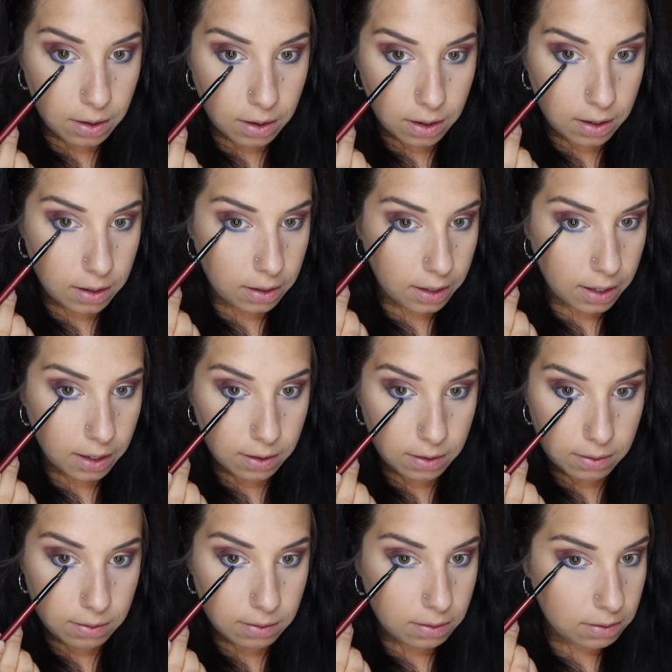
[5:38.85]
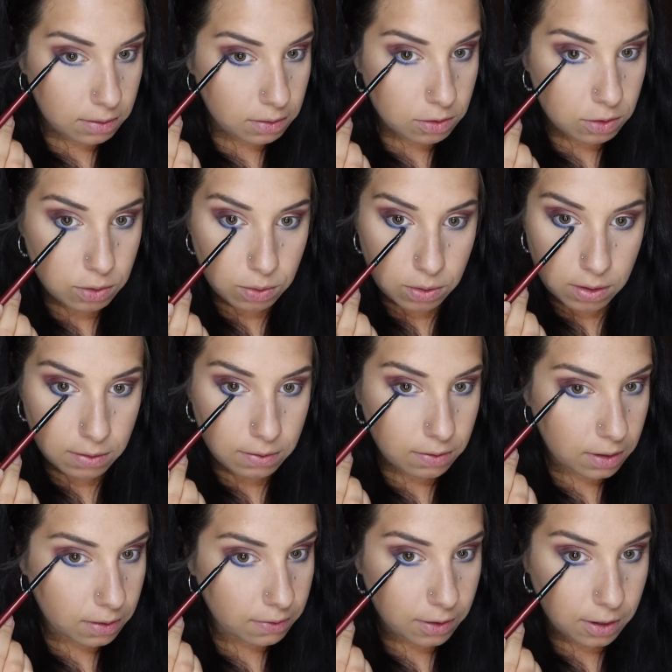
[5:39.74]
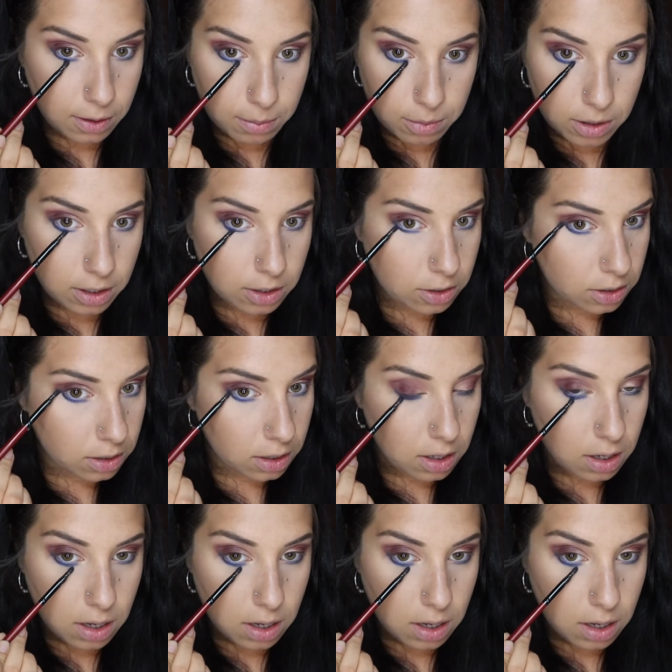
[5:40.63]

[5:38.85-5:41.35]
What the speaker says: on like a sort of fluffier brush